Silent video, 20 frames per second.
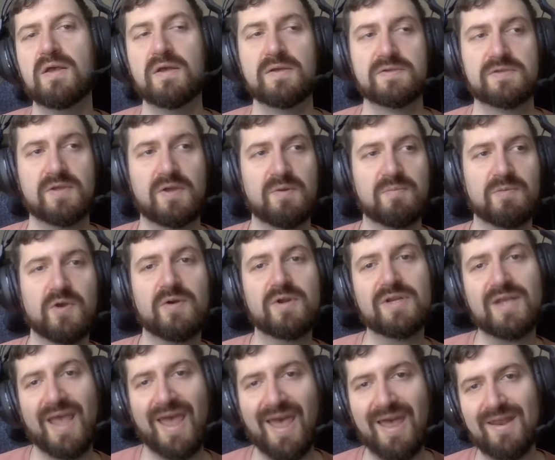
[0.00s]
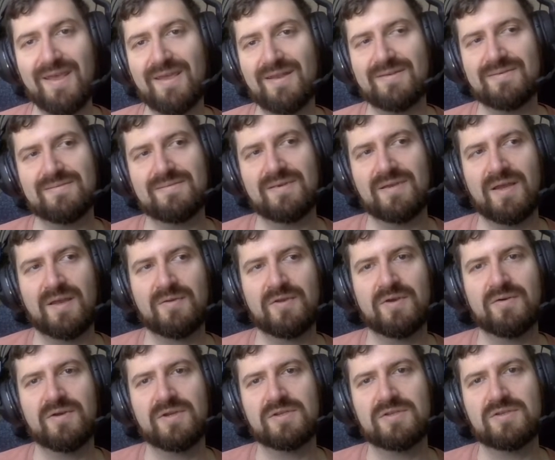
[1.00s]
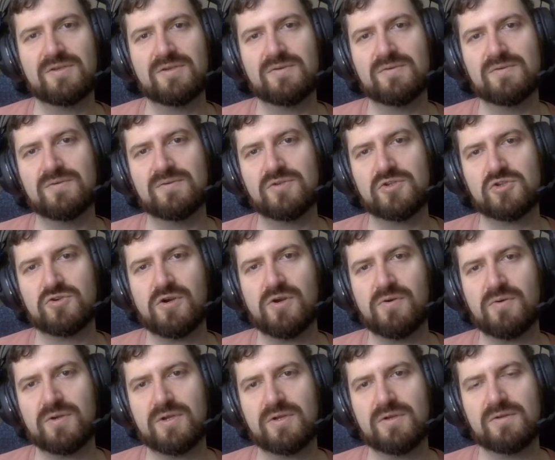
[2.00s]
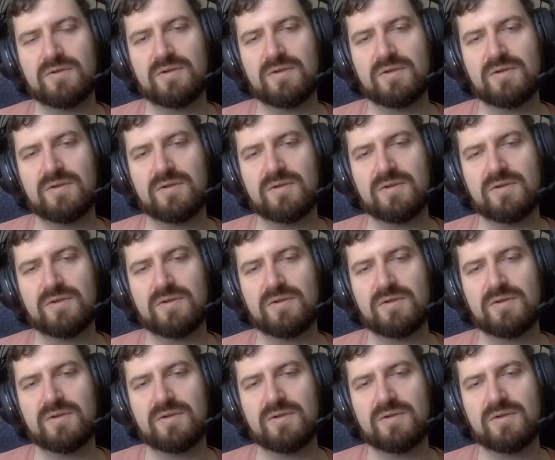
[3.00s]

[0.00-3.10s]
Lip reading: So I'm going to edit. I'm going to stroke.